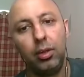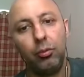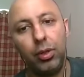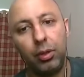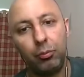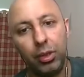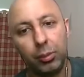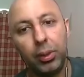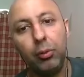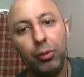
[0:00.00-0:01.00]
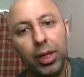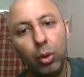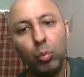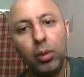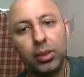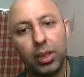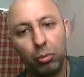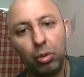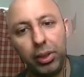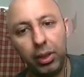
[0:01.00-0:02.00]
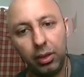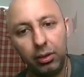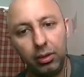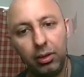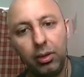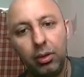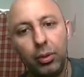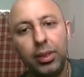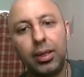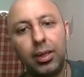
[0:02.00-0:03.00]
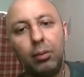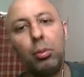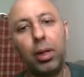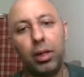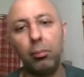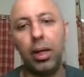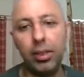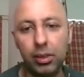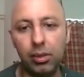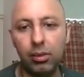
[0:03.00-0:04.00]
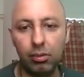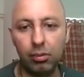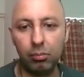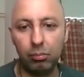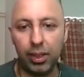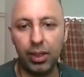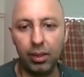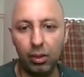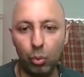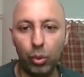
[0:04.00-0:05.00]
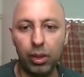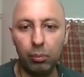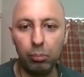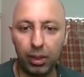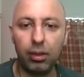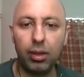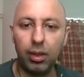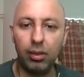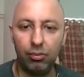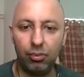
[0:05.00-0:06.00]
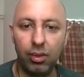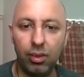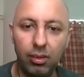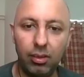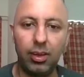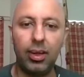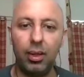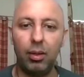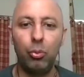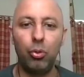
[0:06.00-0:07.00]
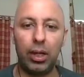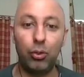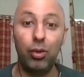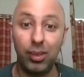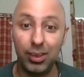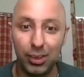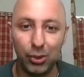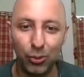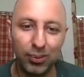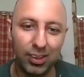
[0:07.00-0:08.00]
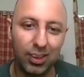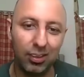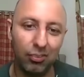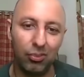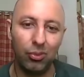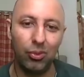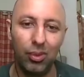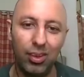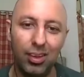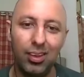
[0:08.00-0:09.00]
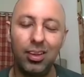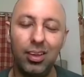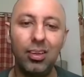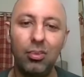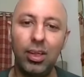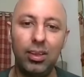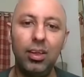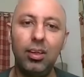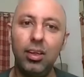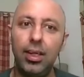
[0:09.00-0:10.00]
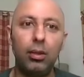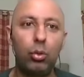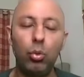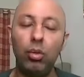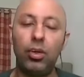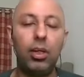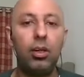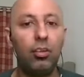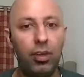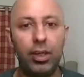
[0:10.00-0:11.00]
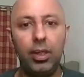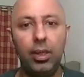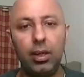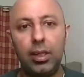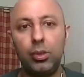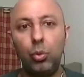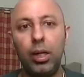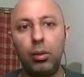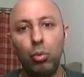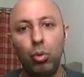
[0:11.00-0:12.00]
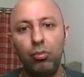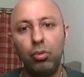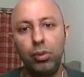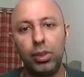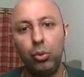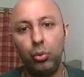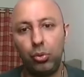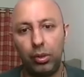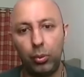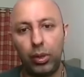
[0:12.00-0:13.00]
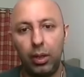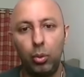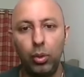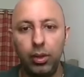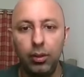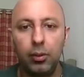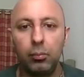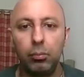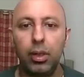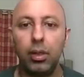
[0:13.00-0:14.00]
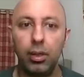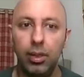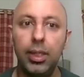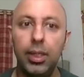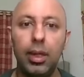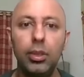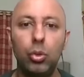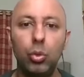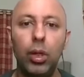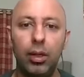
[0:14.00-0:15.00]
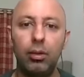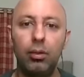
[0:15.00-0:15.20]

We are spending way too much time on media when that can be better balanced by doing better creatives and getting more accurate research on those creatives. So yeah, so I think through the funnel, definitely as you get more information, you can do it, but it tends to get,